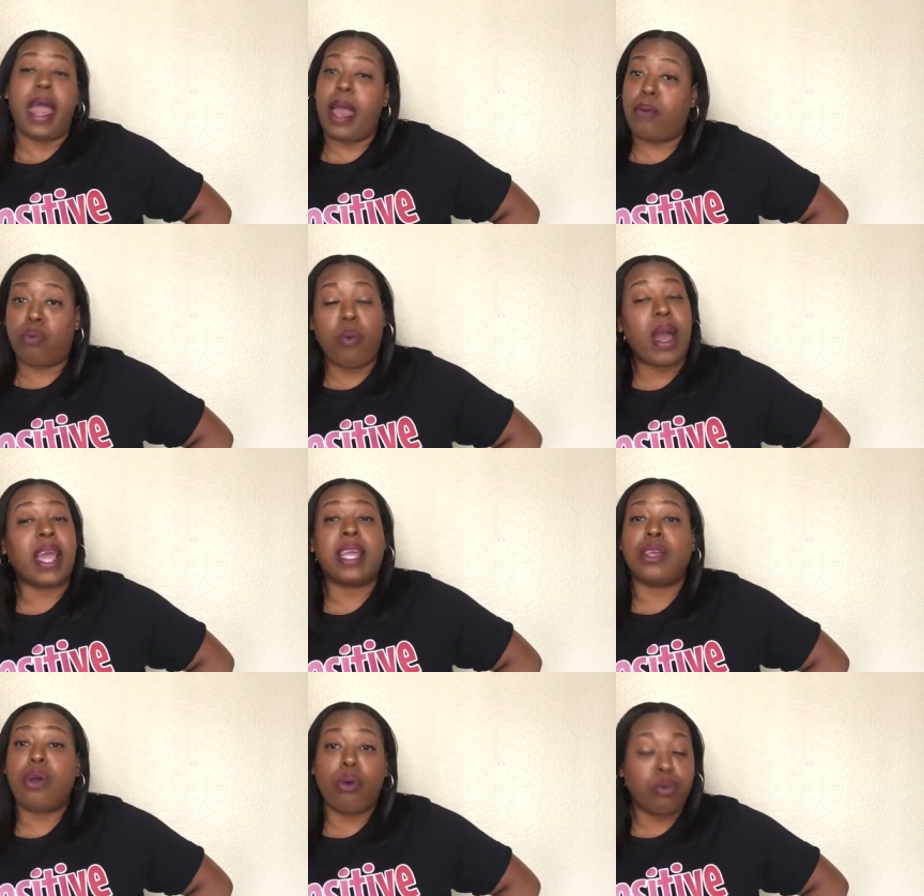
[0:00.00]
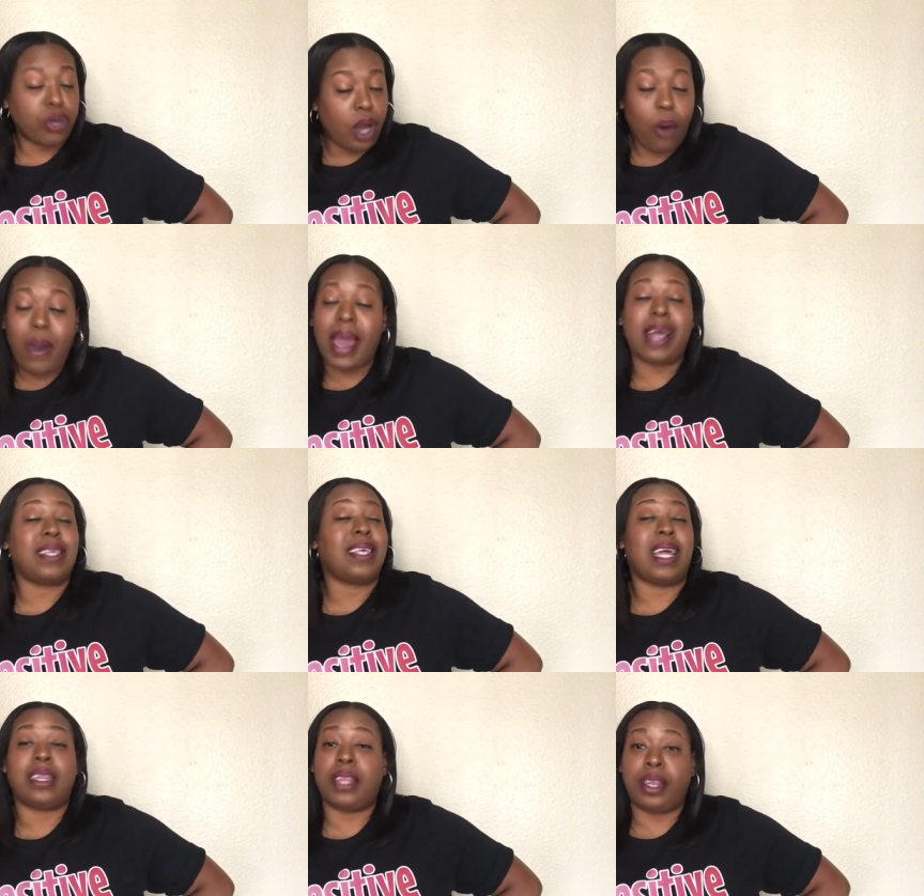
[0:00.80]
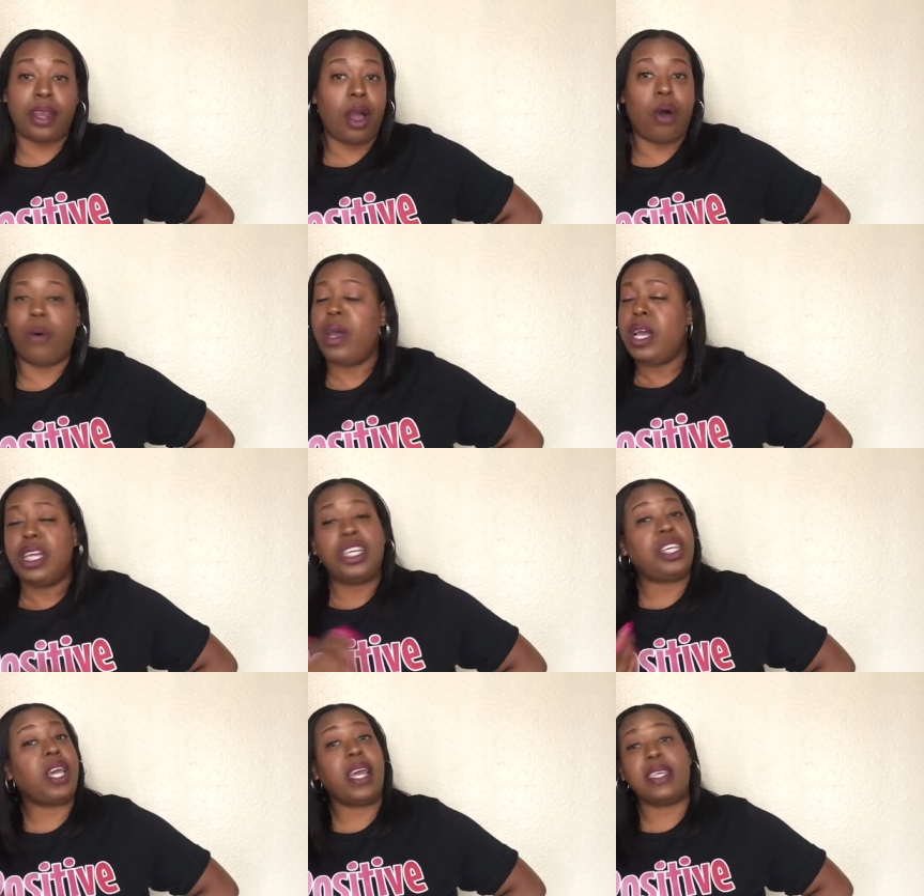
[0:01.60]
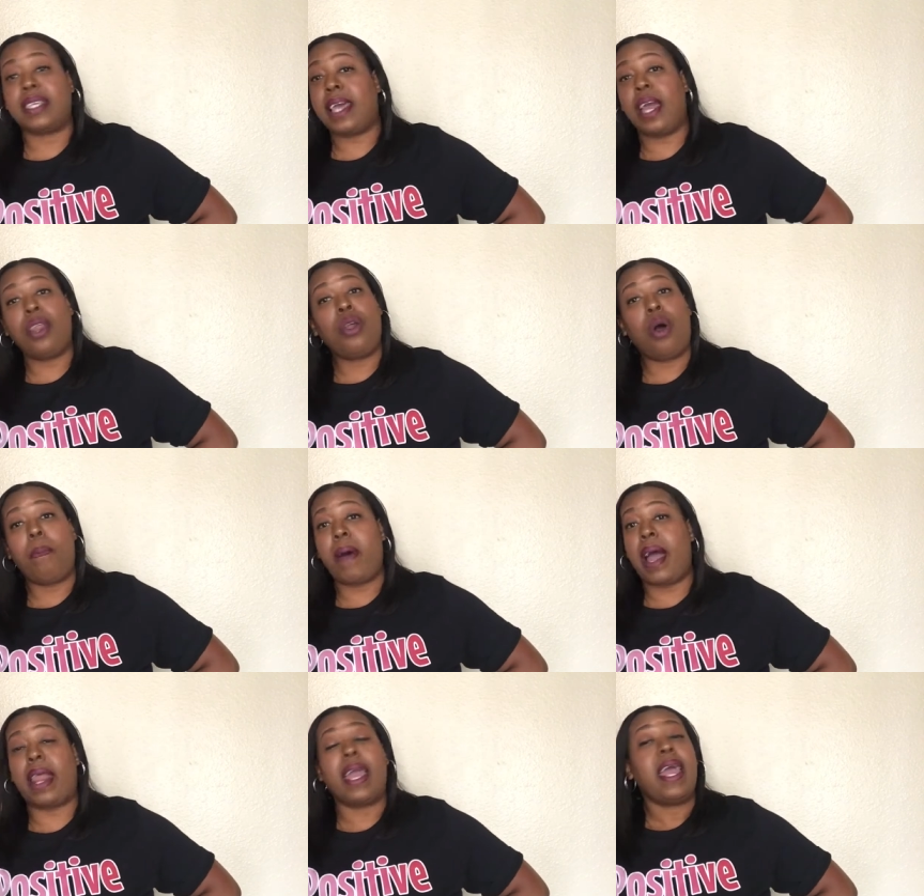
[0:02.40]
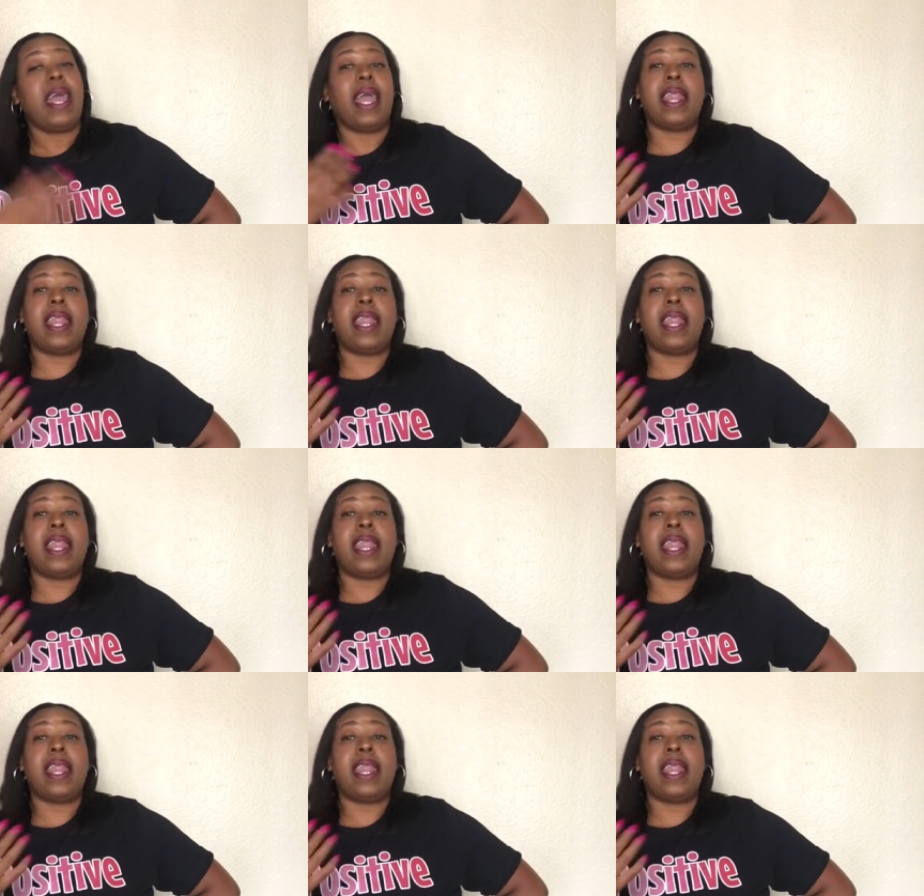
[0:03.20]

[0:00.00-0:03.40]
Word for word: and waiting on your ass at the door. She ain't scared nobody.